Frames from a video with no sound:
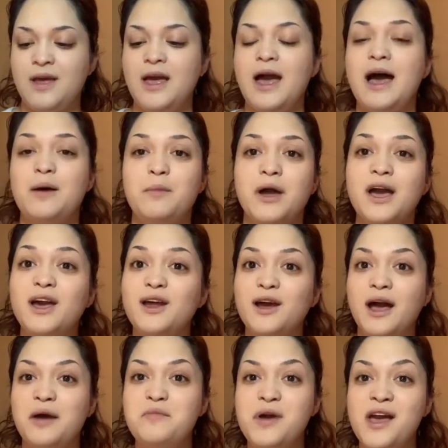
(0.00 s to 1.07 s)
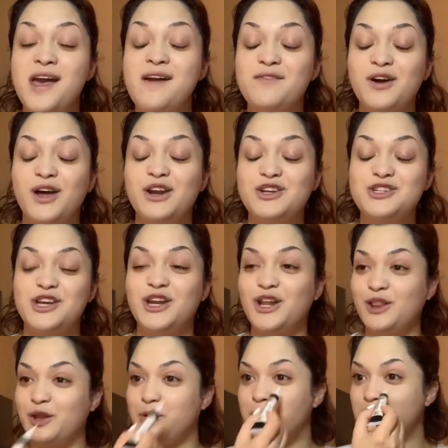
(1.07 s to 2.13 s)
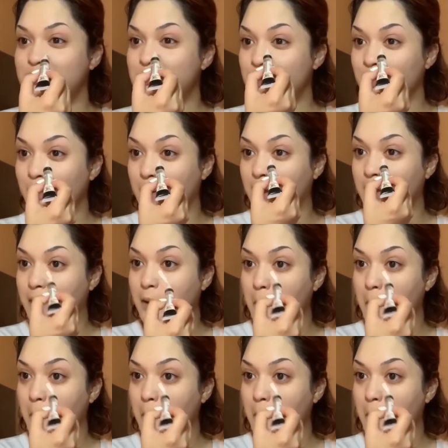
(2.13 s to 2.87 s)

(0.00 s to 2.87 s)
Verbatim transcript: I might got I might have got a shade a little bit too light.